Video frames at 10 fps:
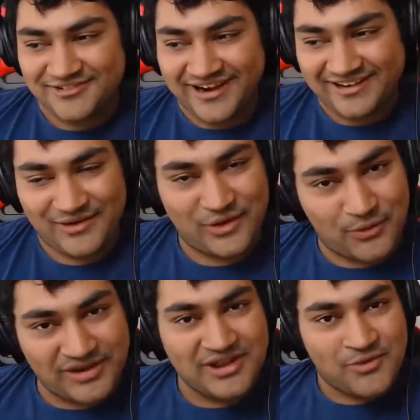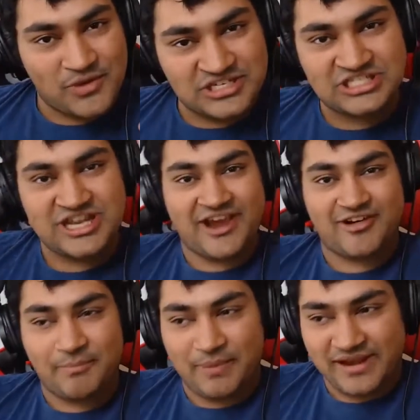Like where we share
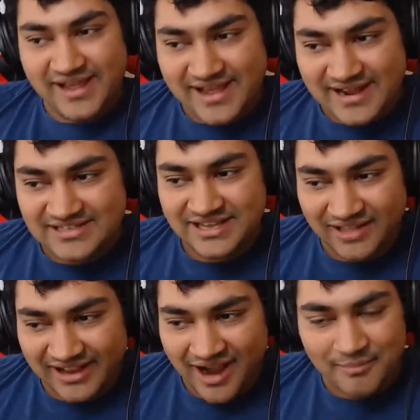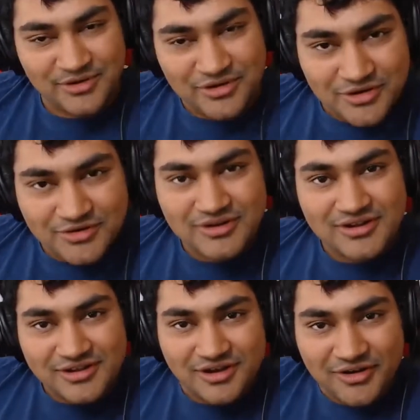opinions and like come to,
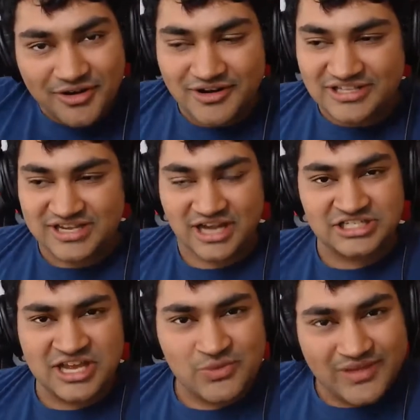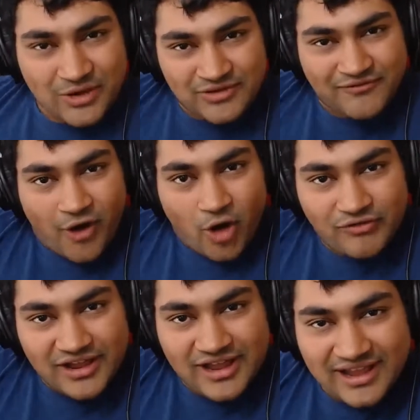good discussion without
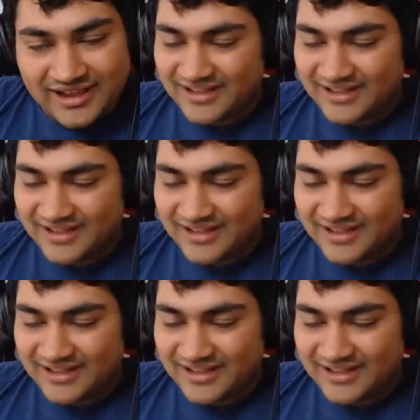devolving.